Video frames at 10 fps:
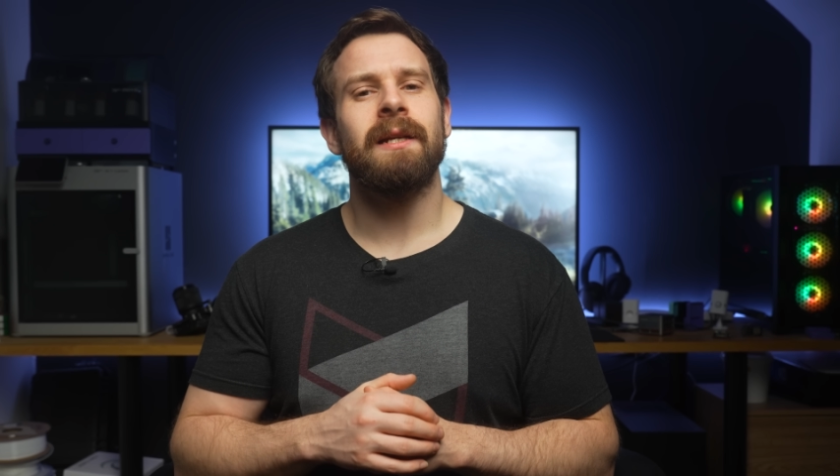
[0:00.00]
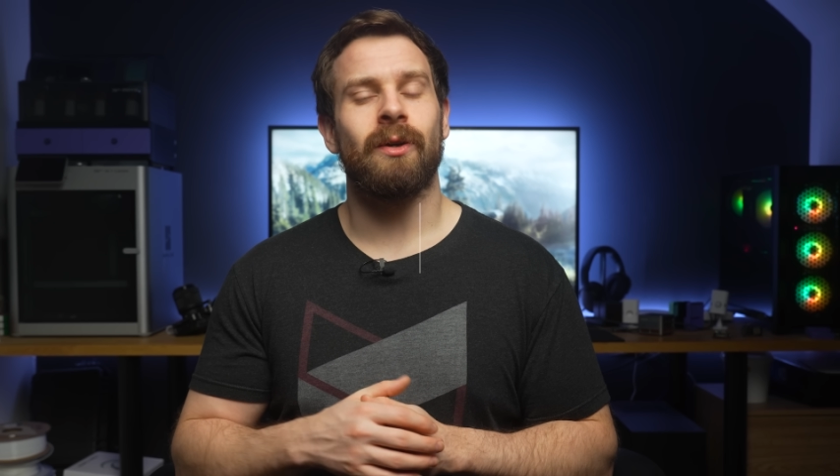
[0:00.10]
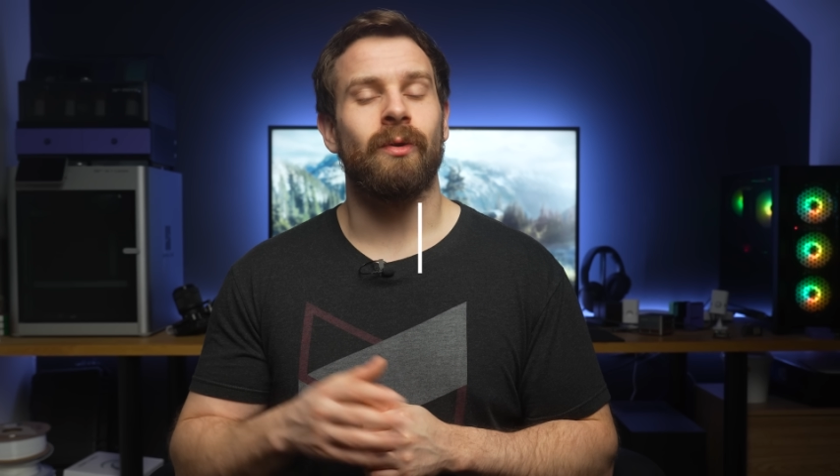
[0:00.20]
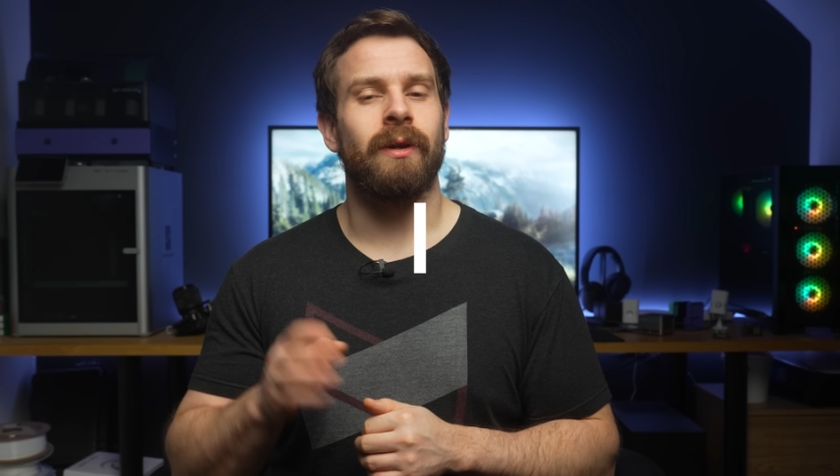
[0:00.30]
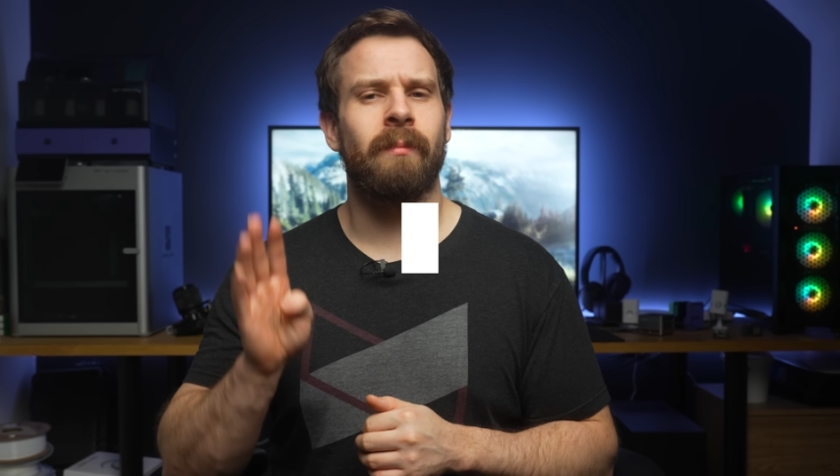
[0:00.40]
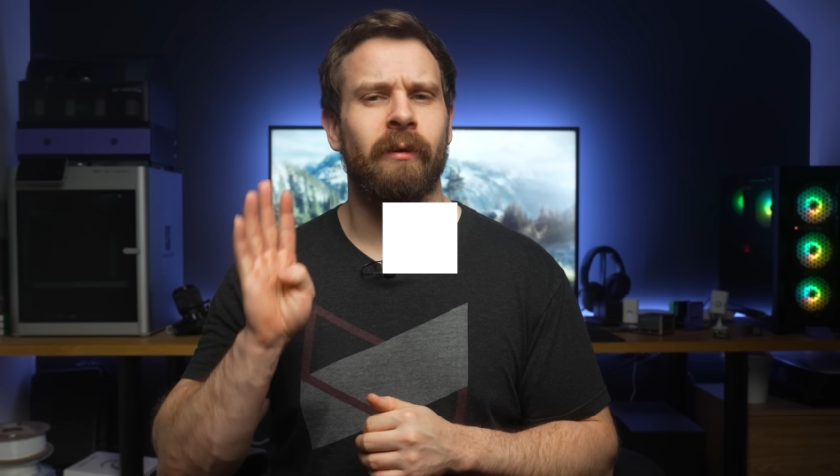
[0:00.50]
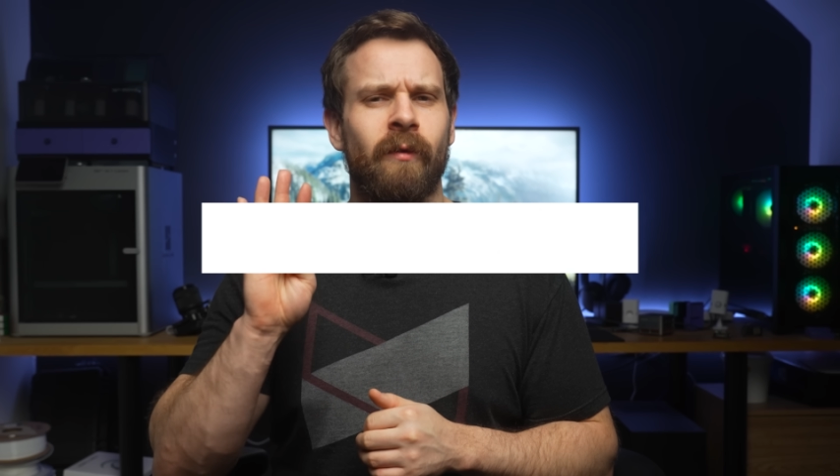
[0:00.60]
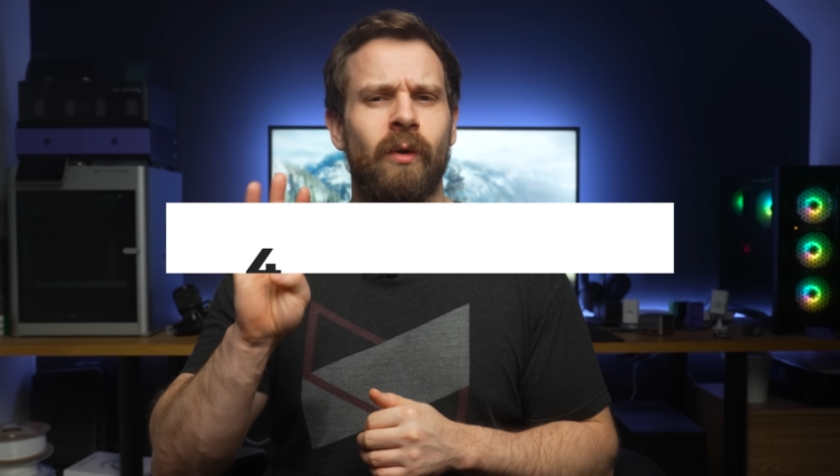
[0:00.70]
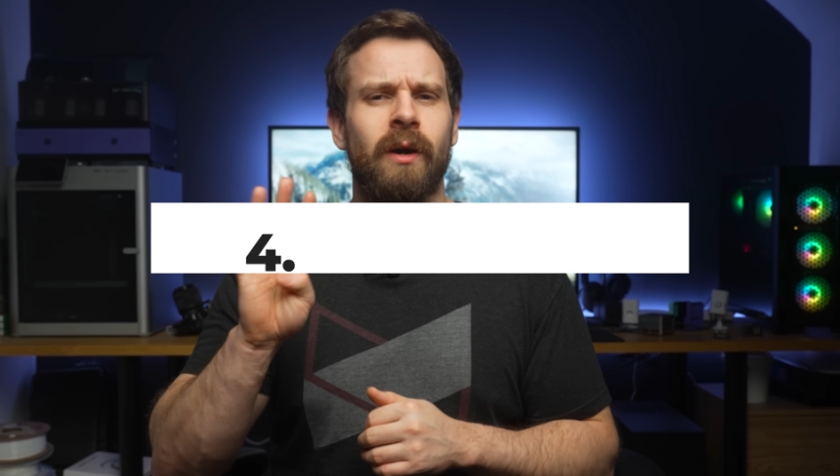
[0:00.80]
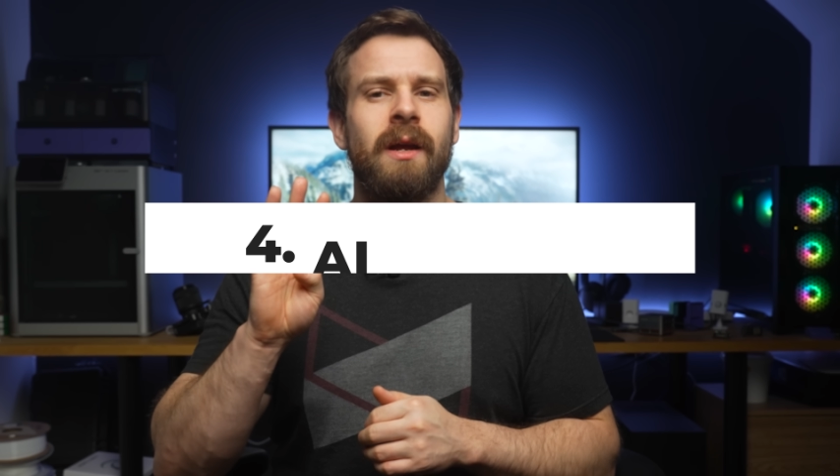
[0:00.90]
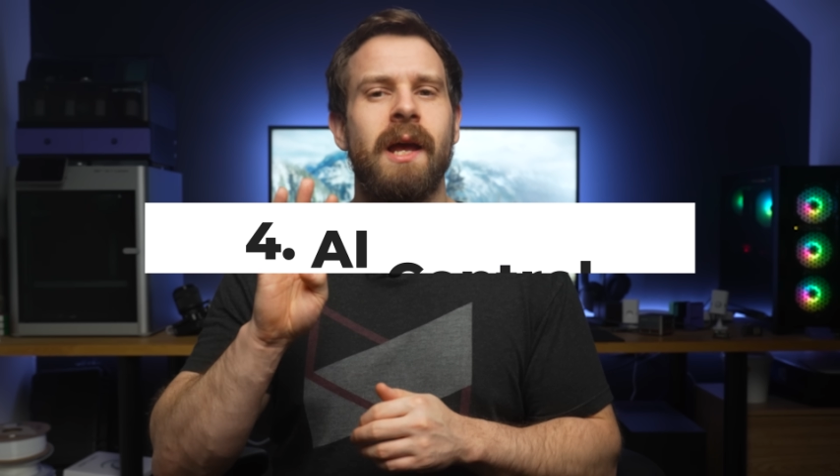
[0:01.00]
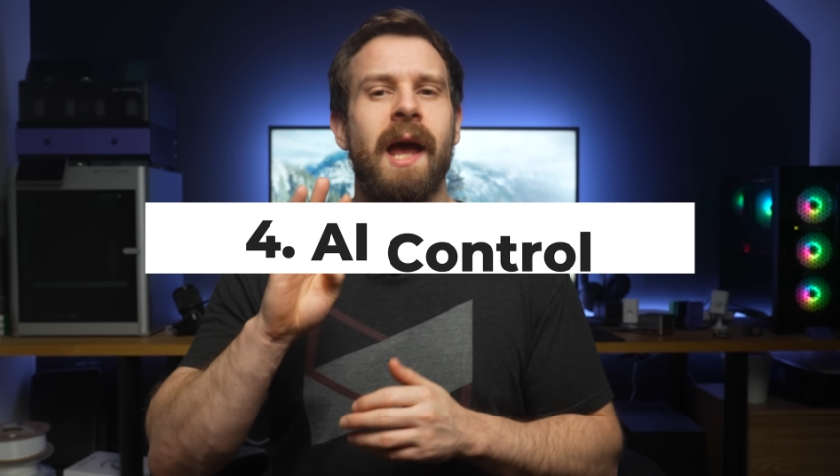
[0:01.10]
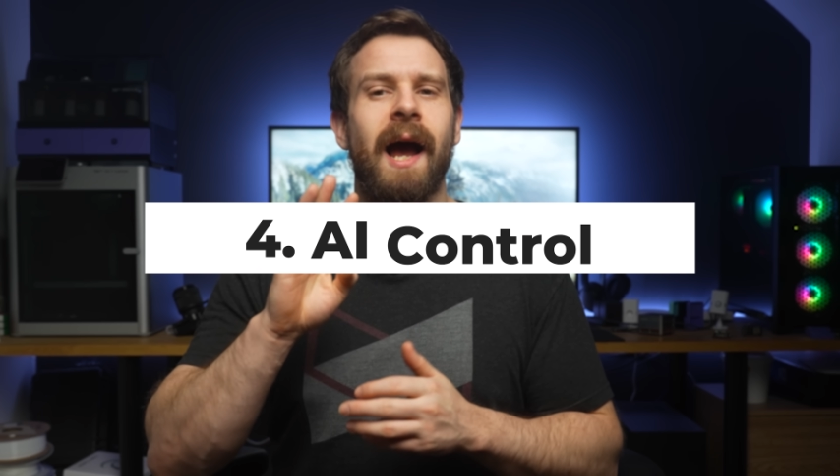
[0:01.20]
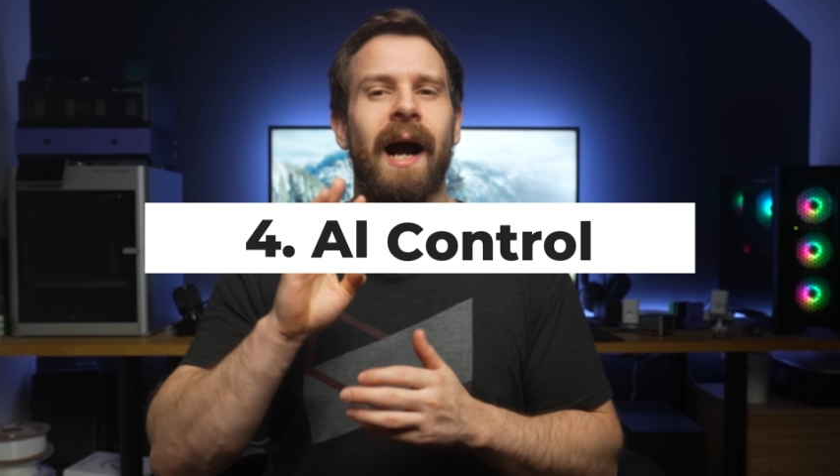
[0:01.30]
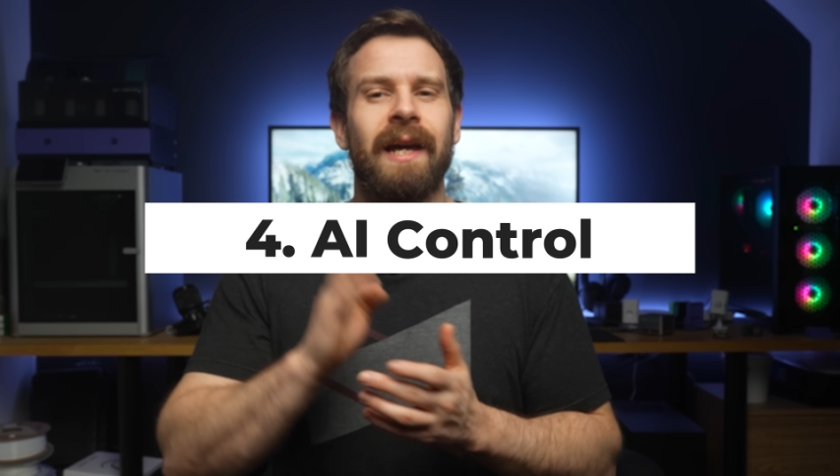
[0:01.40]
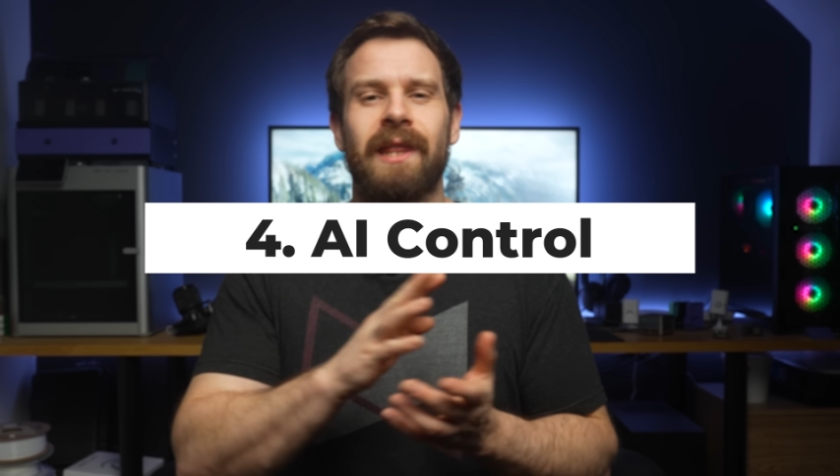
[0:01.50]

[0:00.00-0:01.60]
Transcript: So number four, I